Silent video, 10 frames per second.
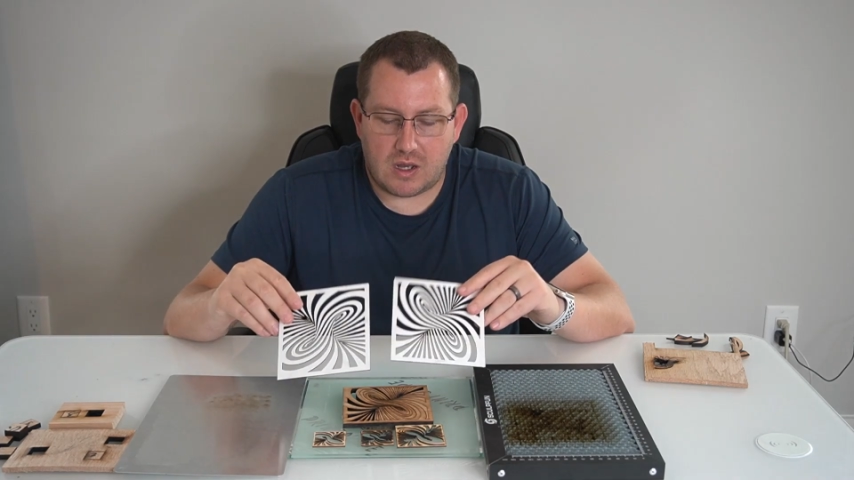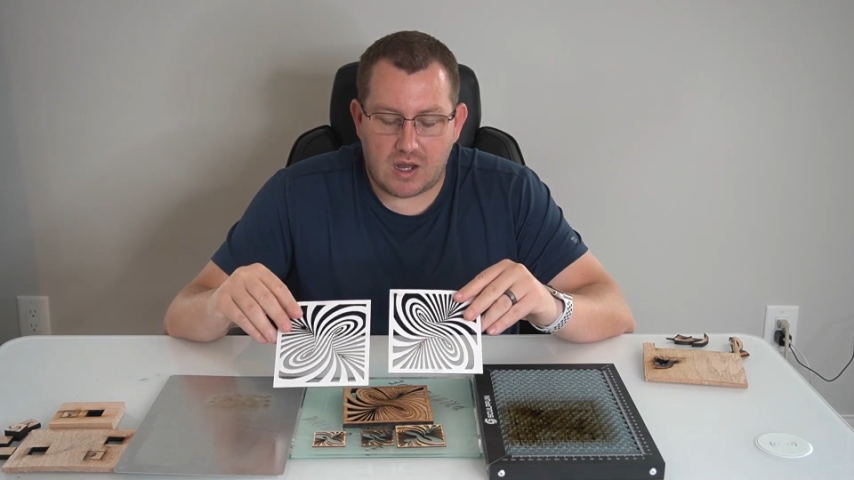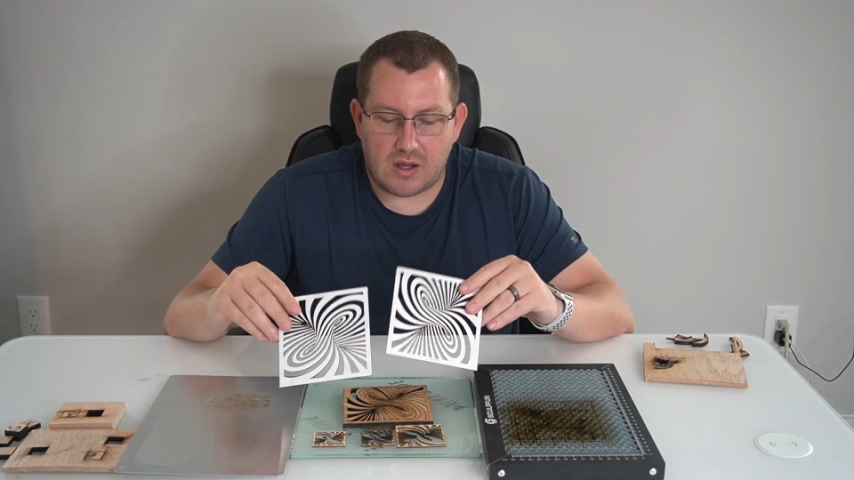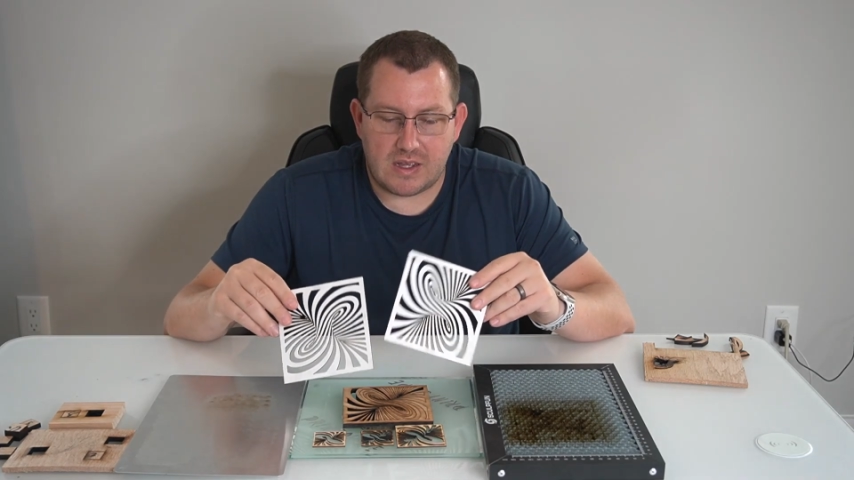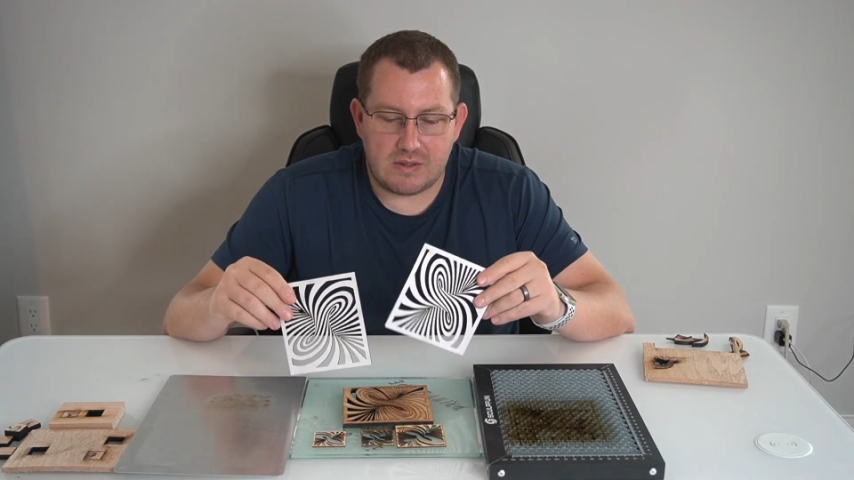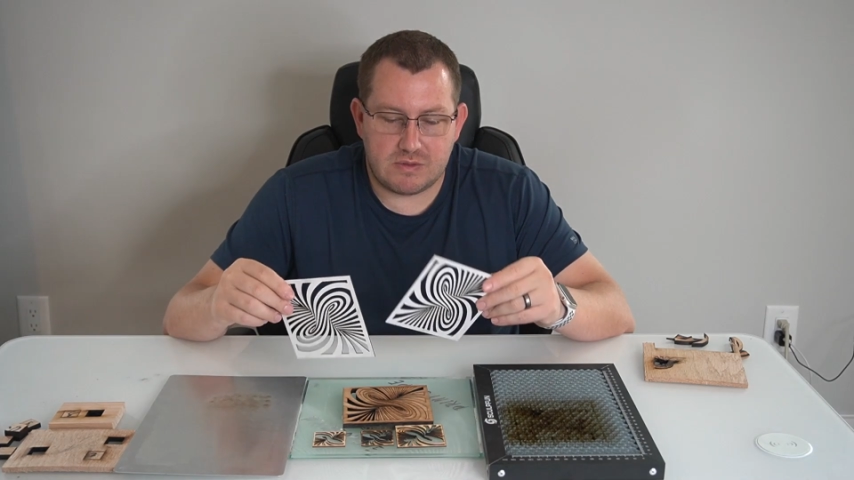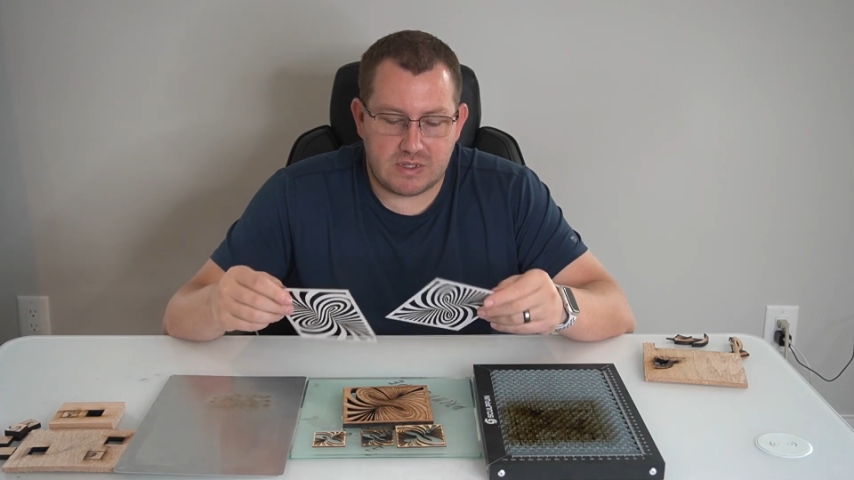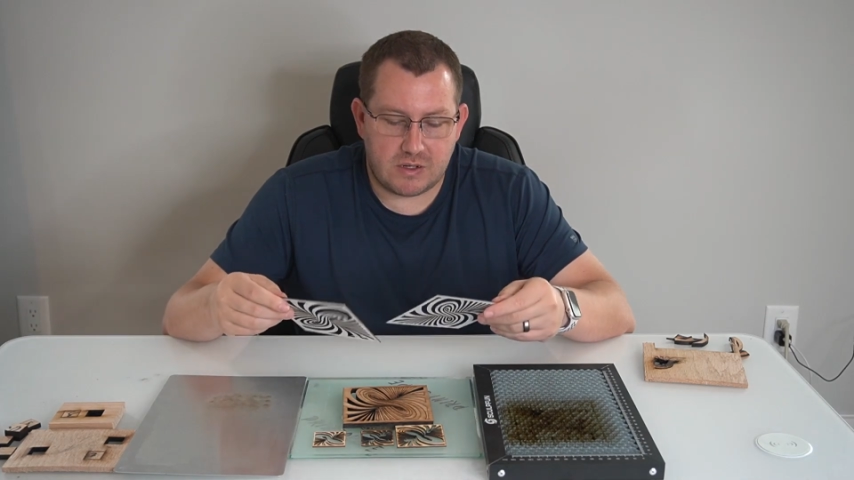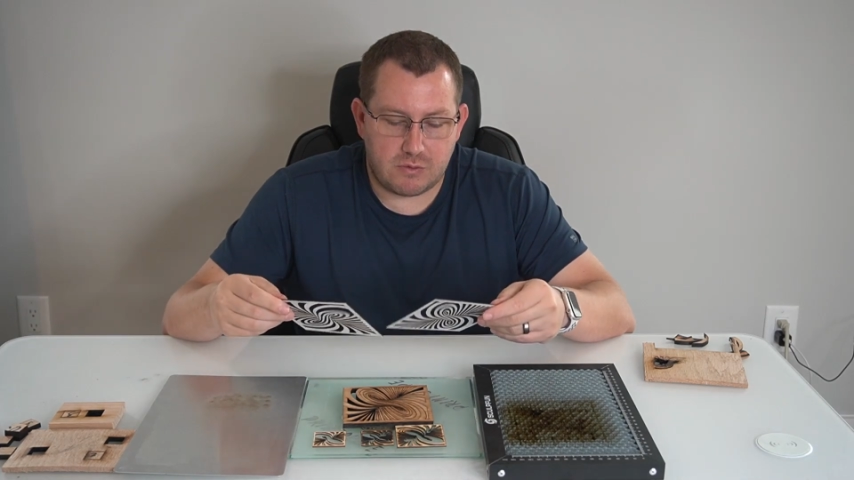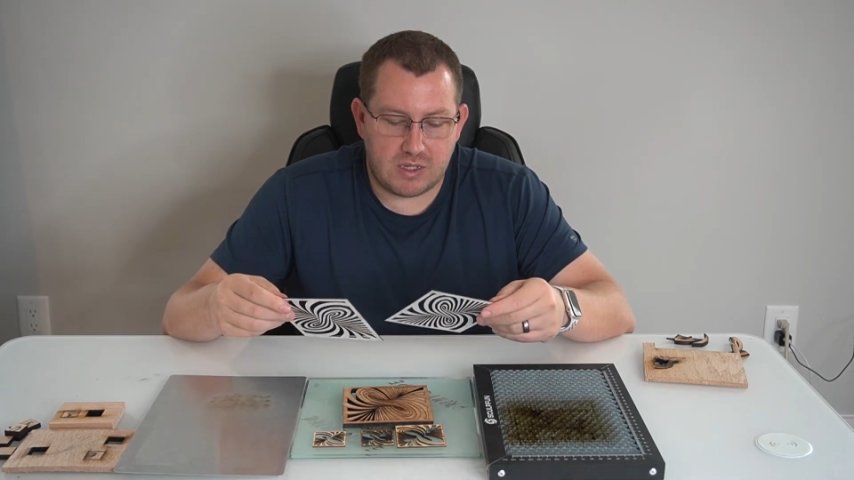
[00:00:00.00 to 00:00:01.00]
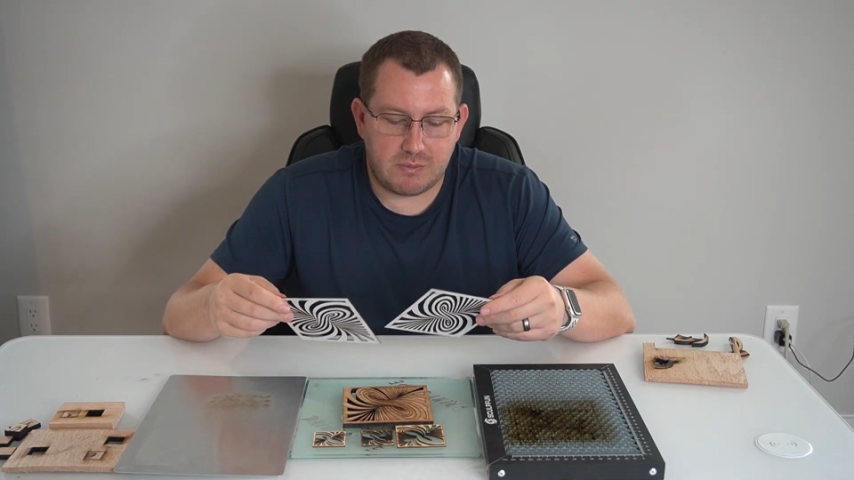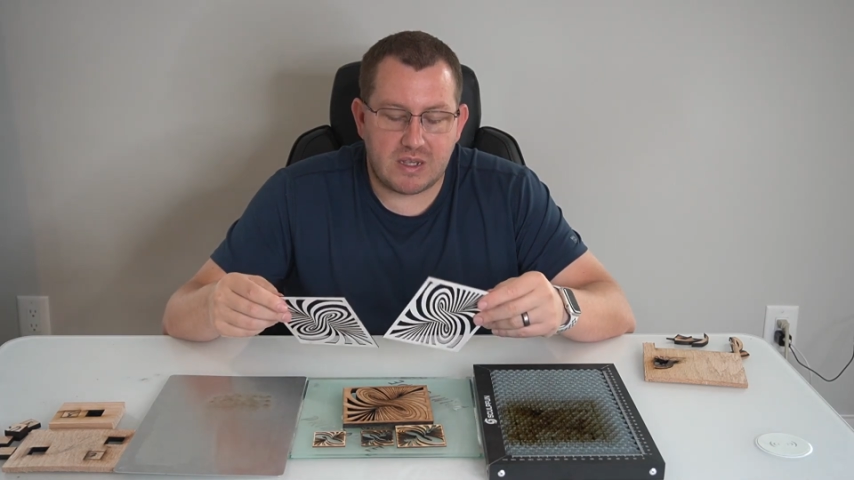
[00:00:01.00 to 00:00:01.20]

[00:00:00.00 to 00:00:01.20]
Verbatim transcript: uh, it didn't really